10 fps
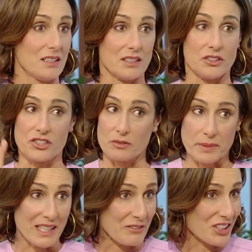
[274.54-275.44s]
You shouldn't
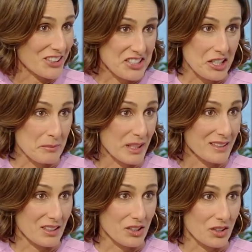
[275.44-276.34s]
be having a hard time
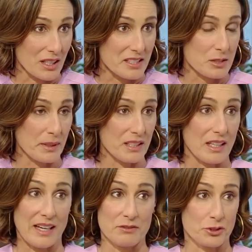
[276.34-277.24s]
getting a colonoscopy
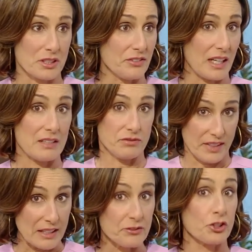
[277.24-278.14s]
at 45.
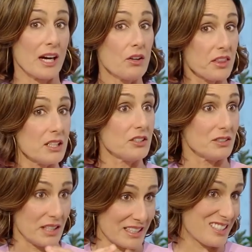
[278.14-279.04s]
If you're healthy,
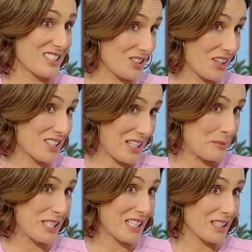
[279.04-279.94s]
that's still the time
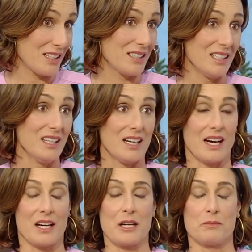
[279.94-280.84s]
to get it.
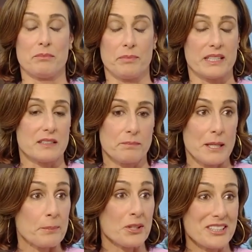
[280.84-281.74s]
Um, but I got
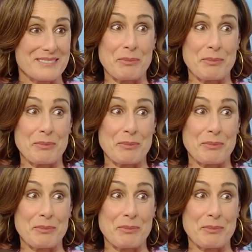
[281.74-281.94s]
people mine. Are,